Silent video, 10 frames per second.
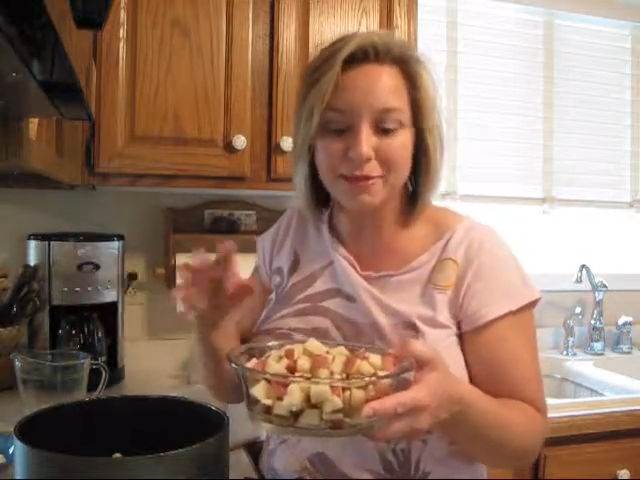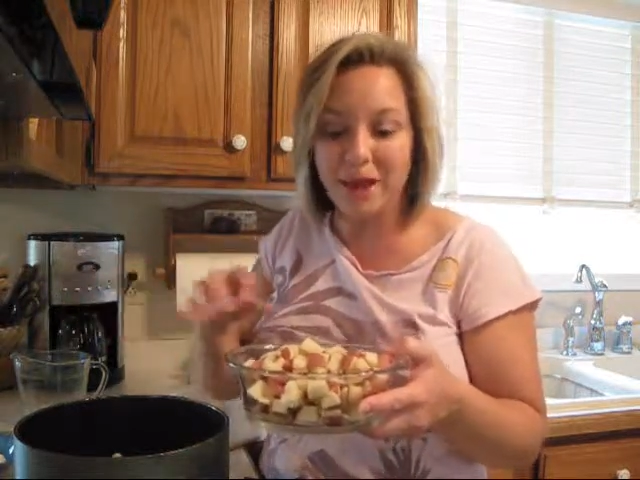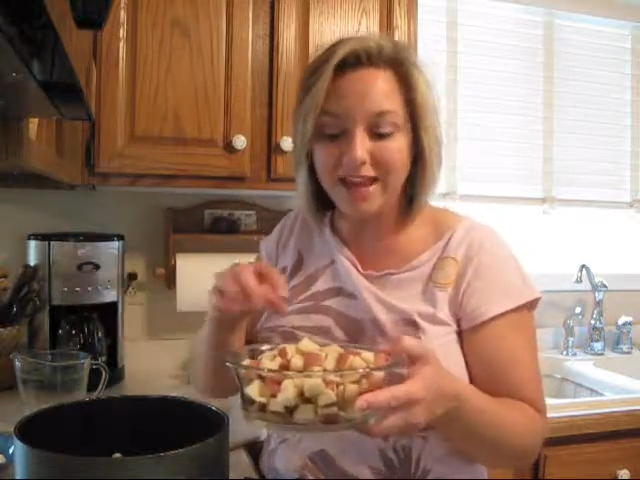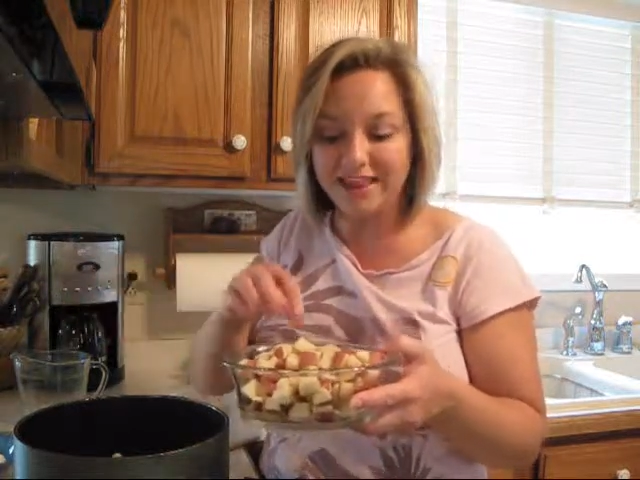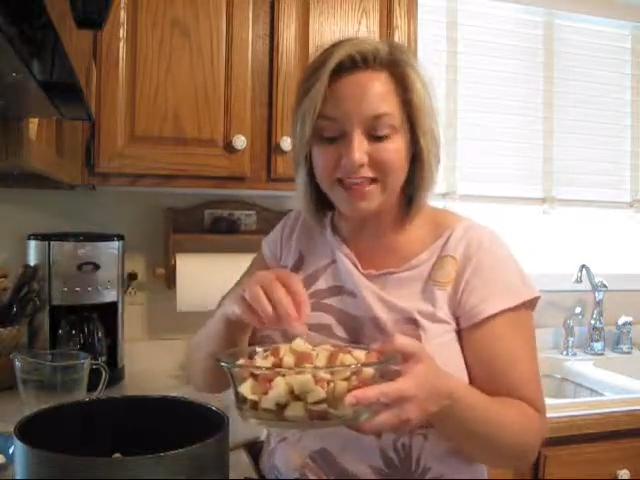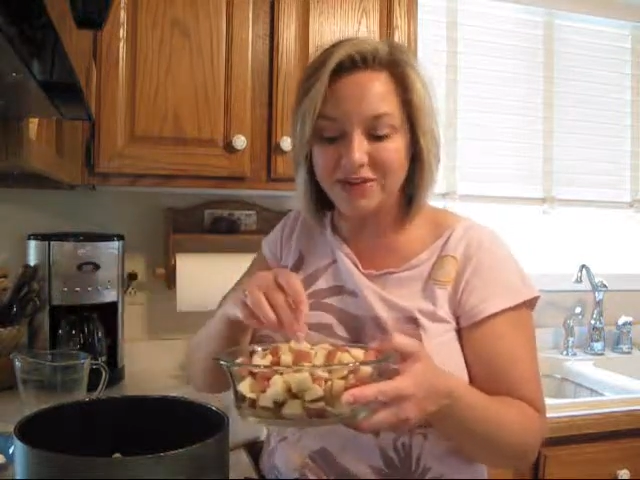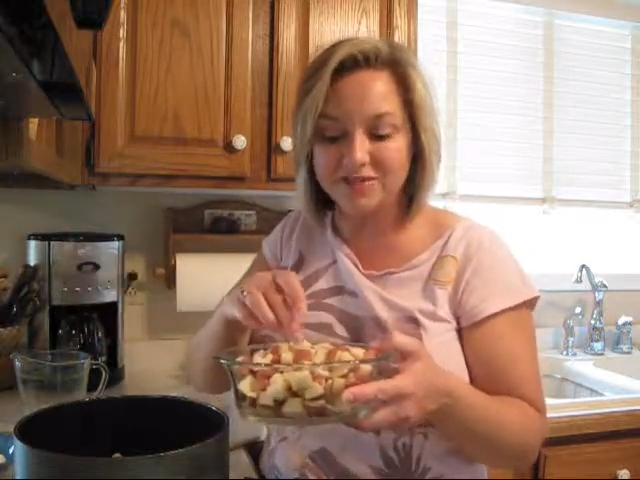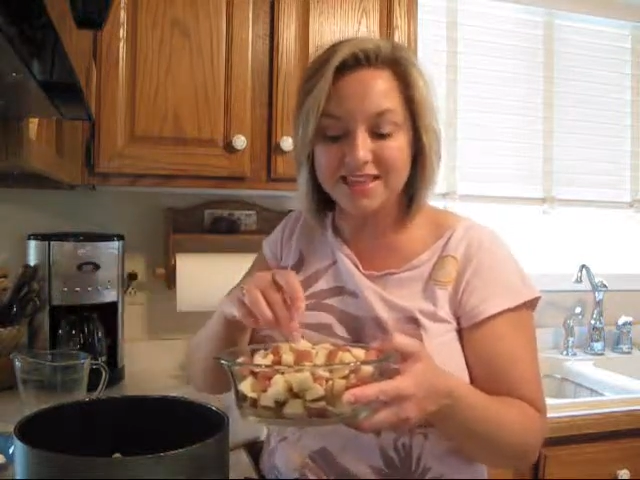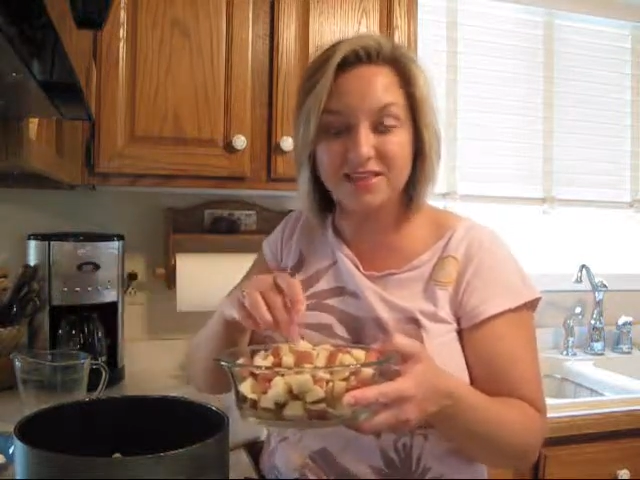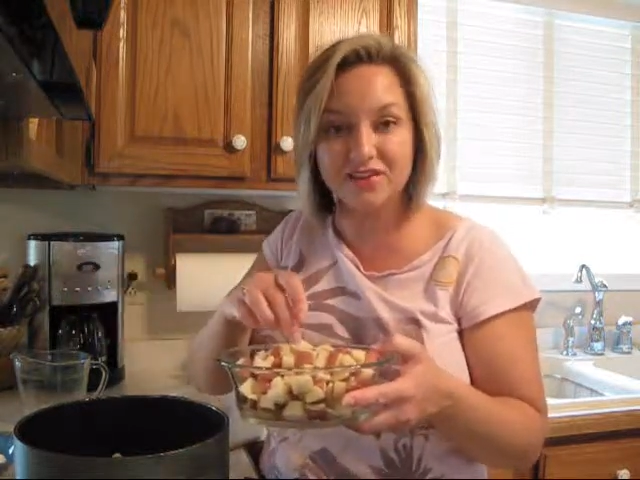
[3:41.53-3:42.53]
but then you
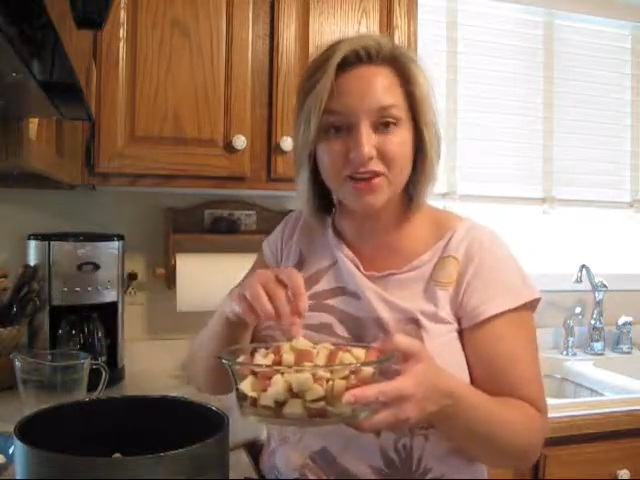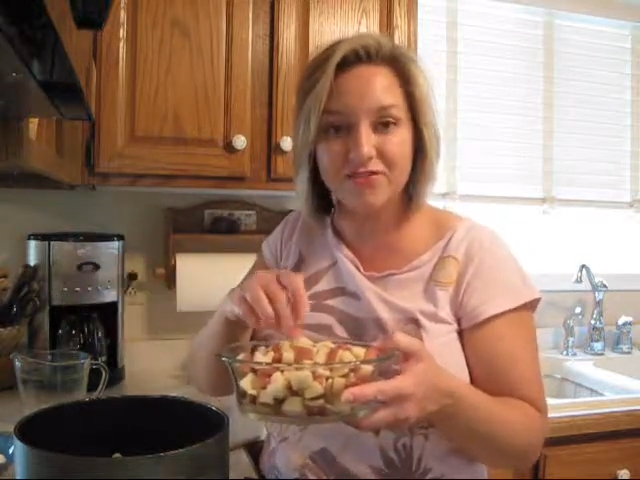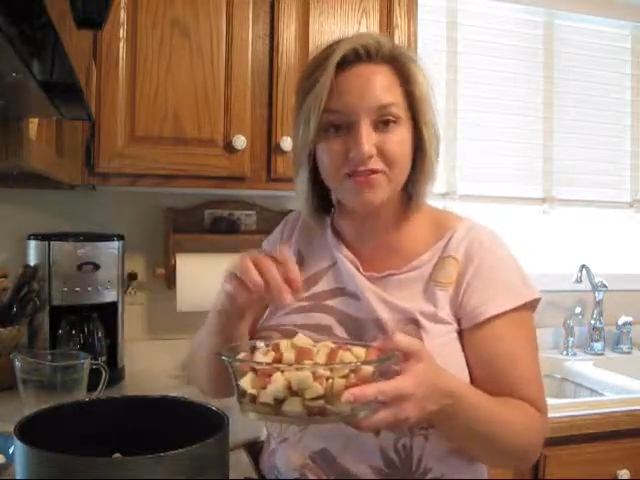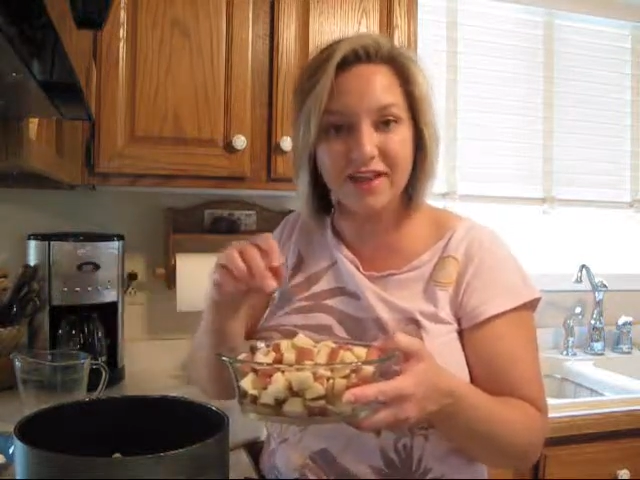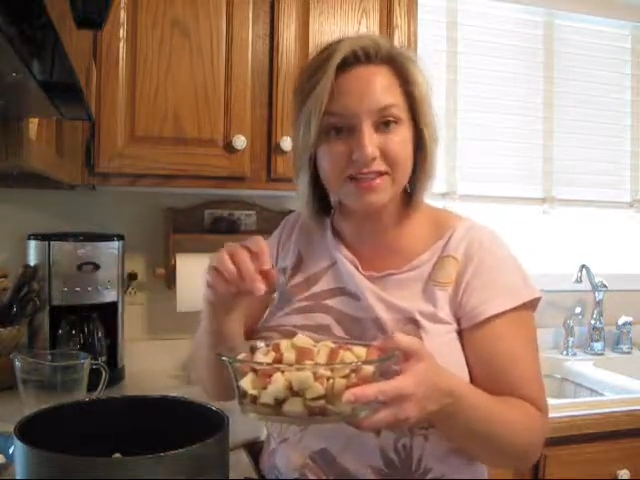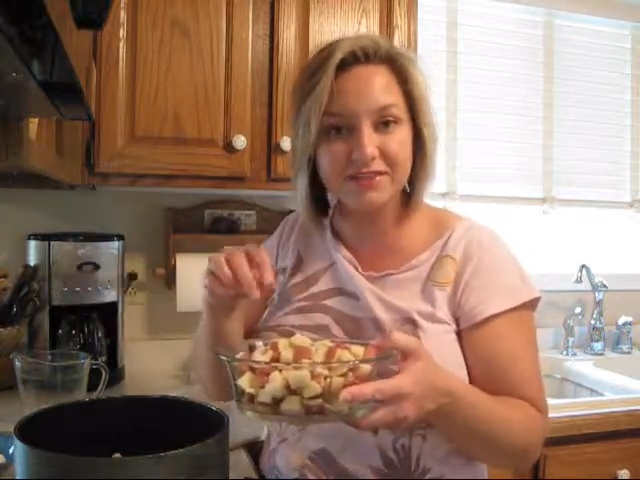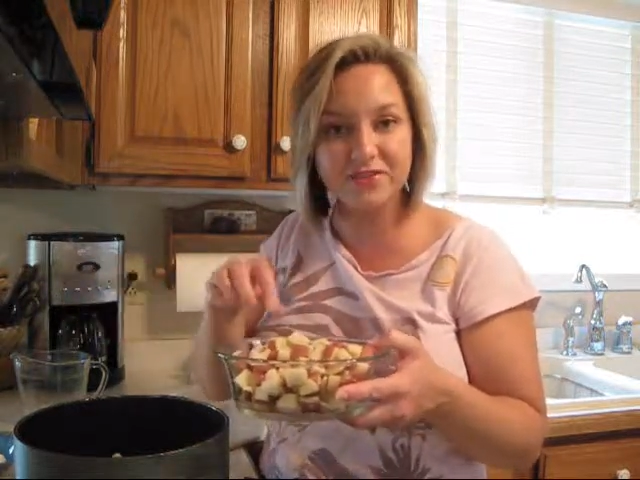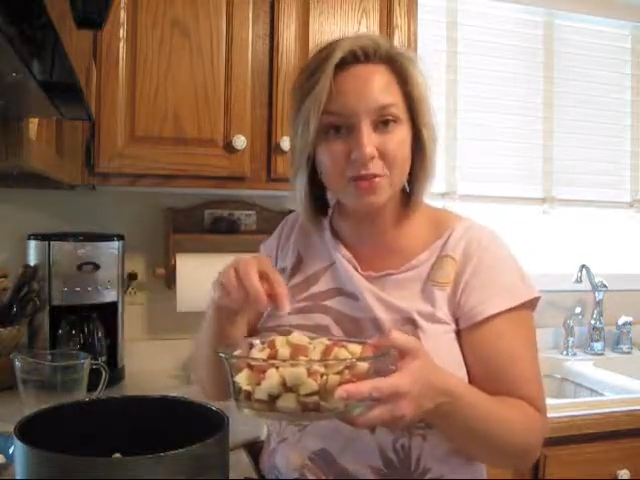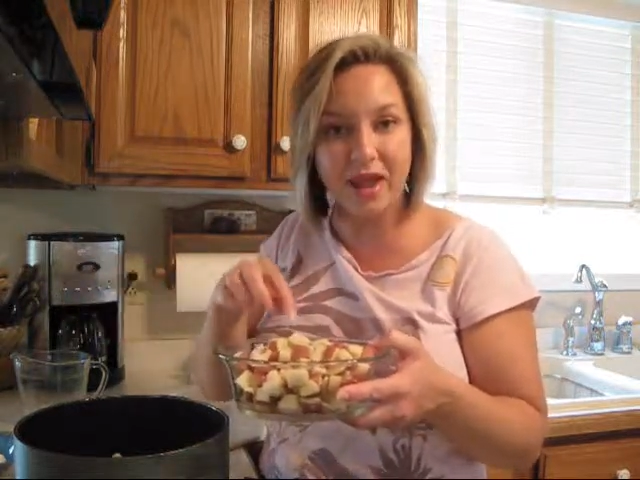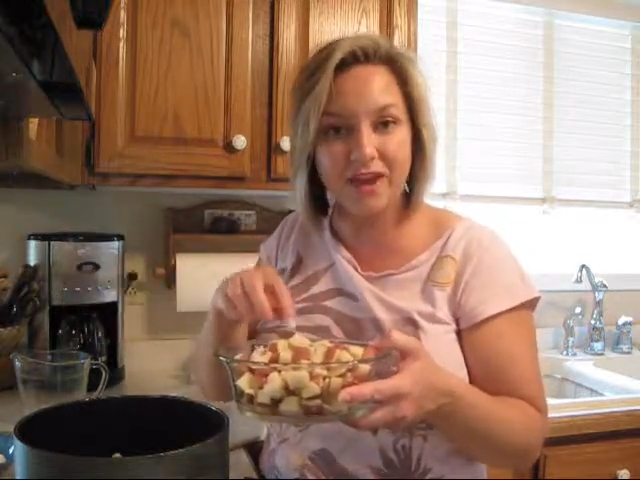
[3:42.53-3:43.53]
see the little flecks of
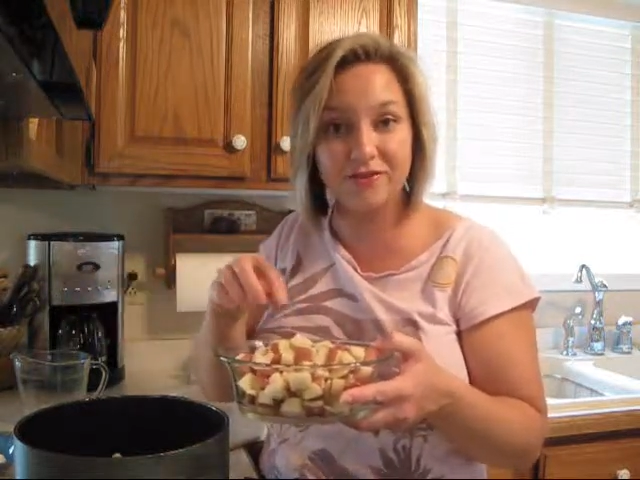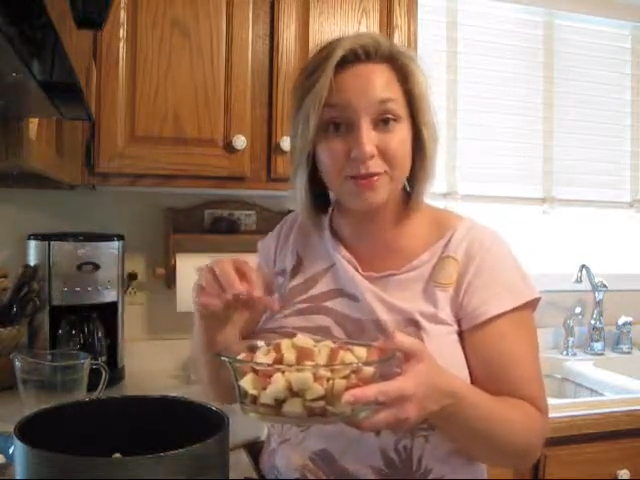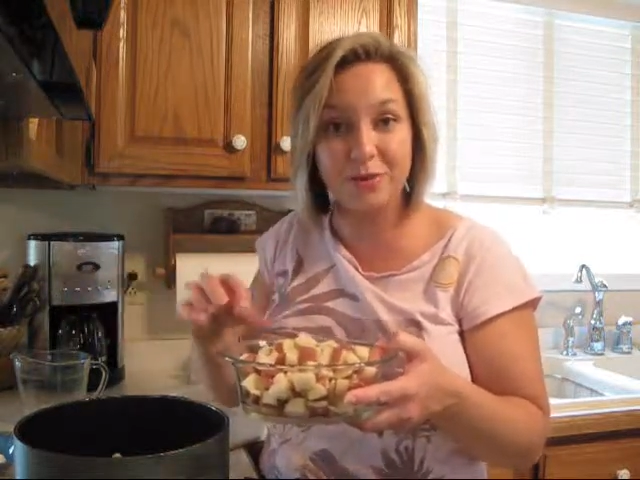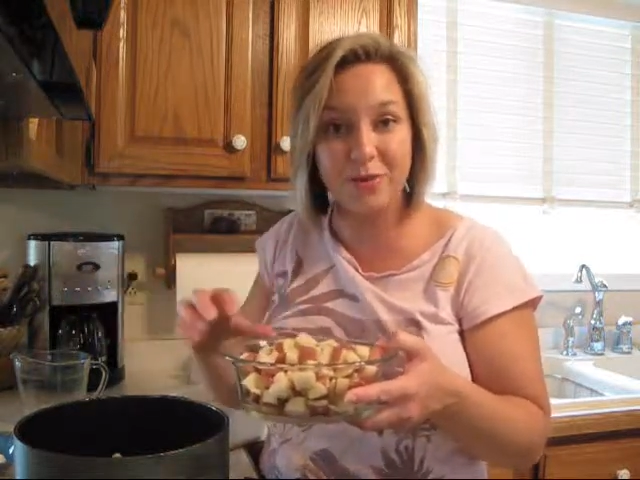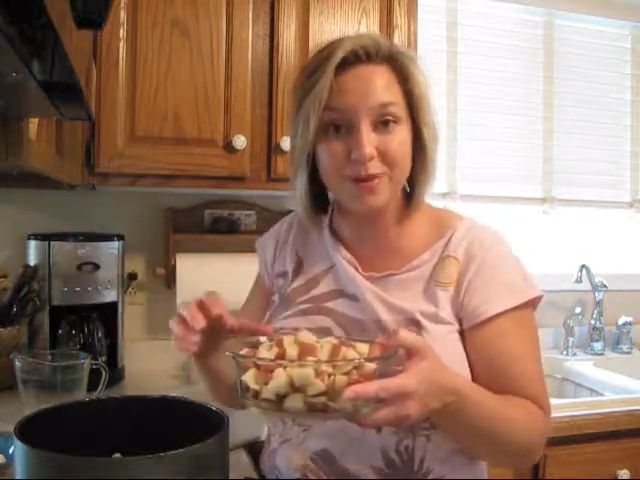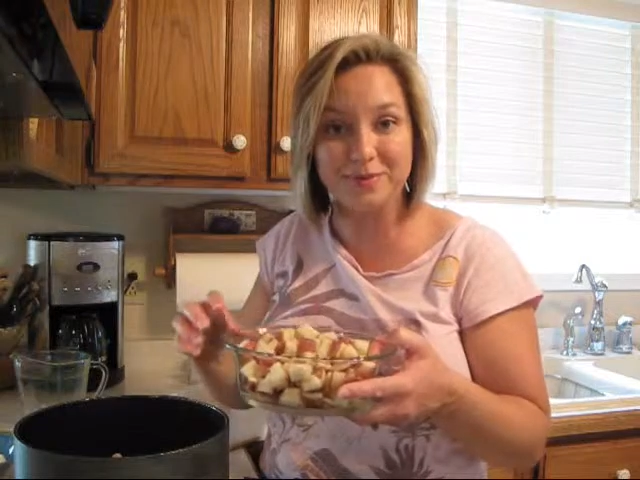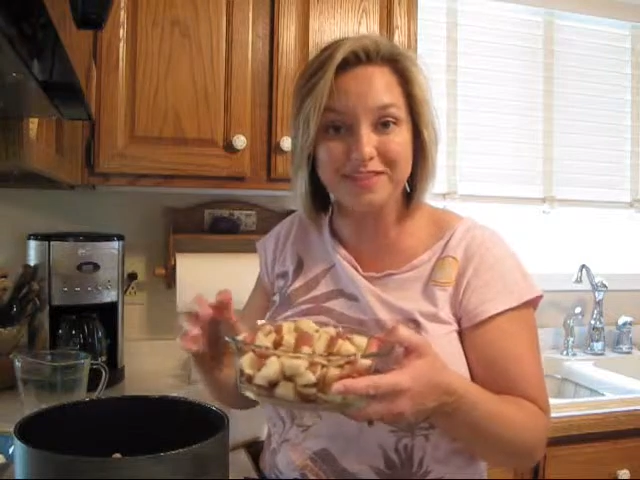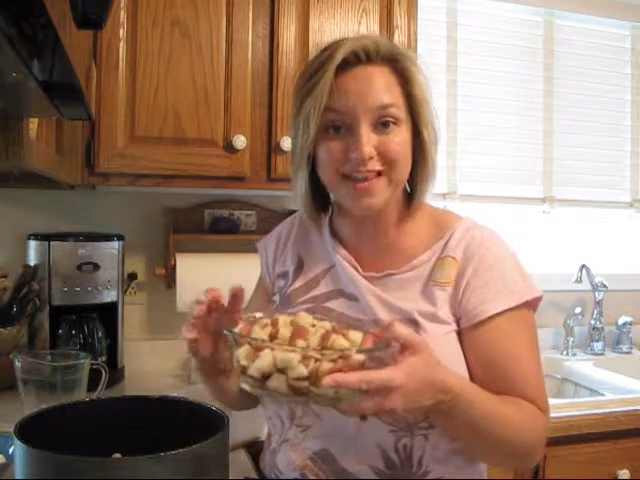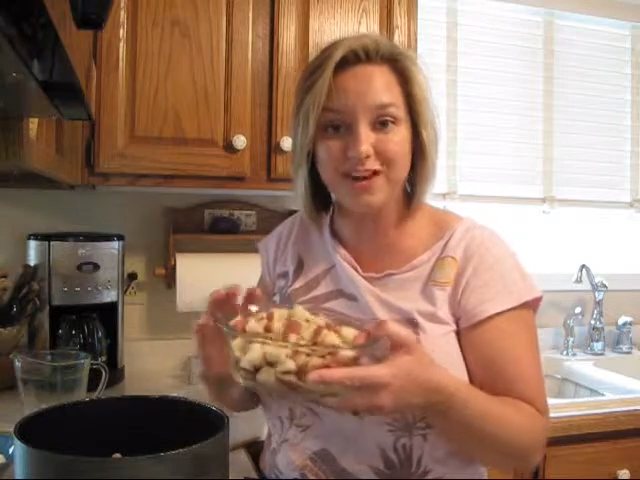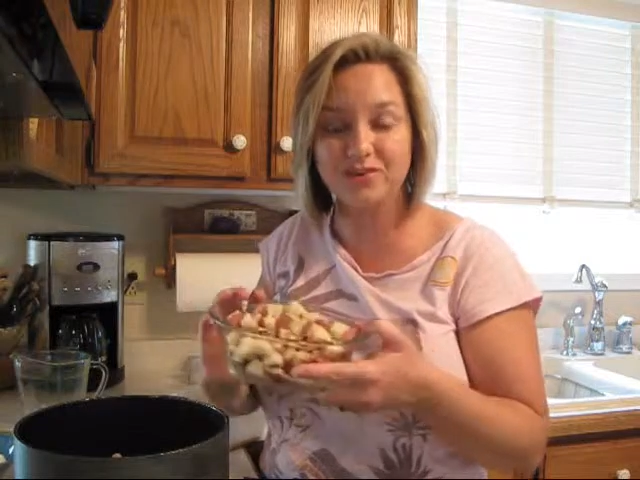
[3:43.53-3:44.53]
the red from the red
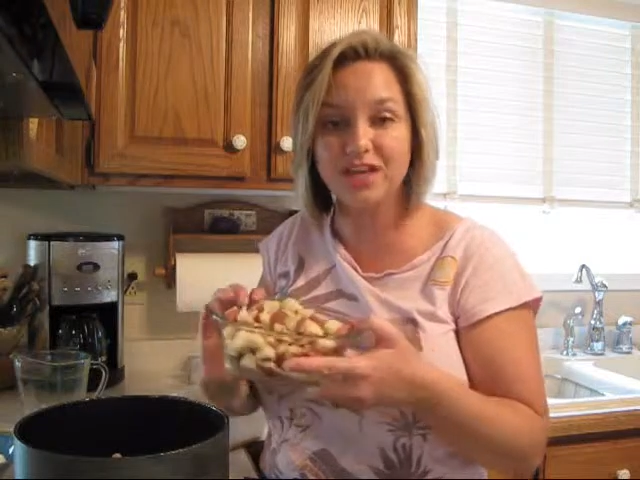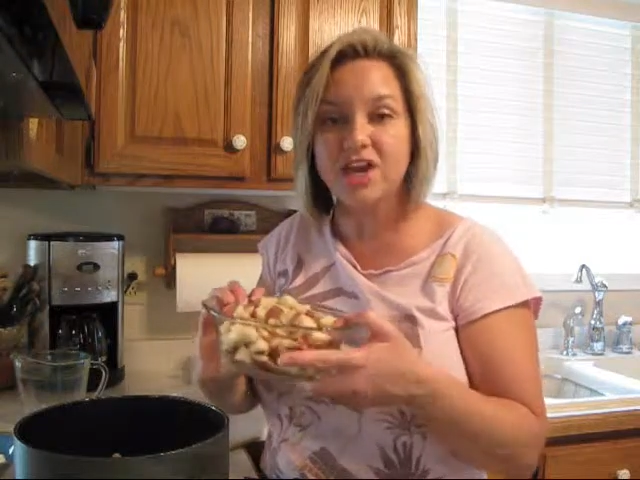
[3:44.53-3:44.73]
potatoes,